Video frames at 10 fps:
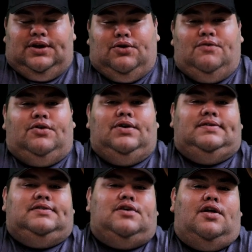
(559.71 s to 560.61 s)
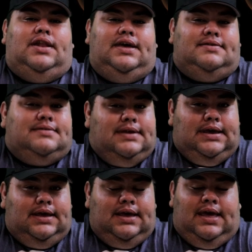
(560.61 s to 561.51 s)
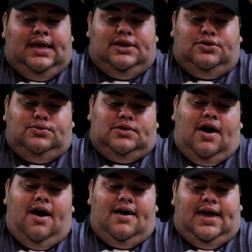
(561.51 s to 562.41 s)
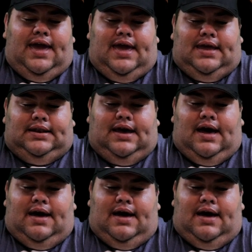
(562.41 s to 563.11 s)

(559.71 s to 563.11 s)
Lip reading: They're over in Salt Lake City, Utah, and